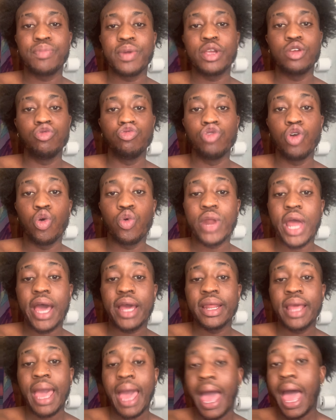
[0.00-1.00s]
And you know
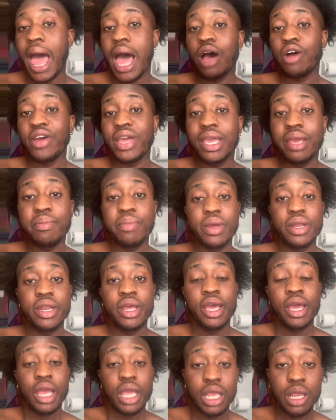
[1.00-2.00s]
that Al Haymon,
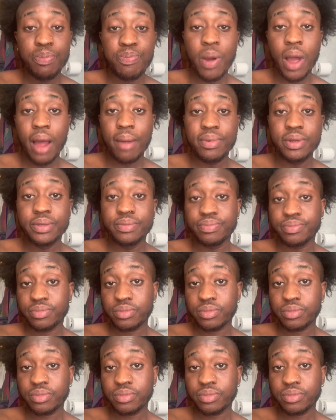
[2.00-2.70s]
he probably